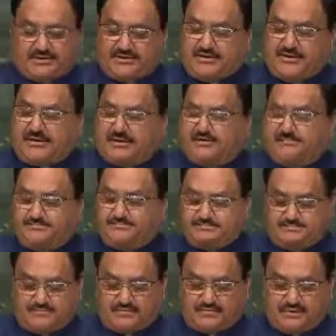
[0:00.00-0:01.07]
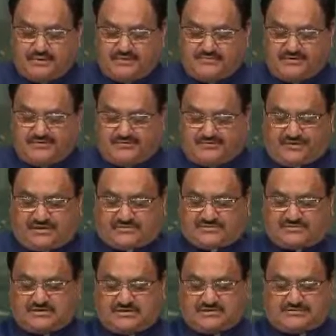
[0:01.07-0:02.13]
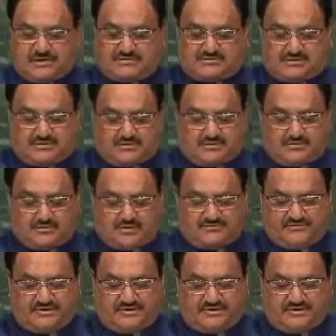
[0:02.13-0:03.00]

India, which faced the specter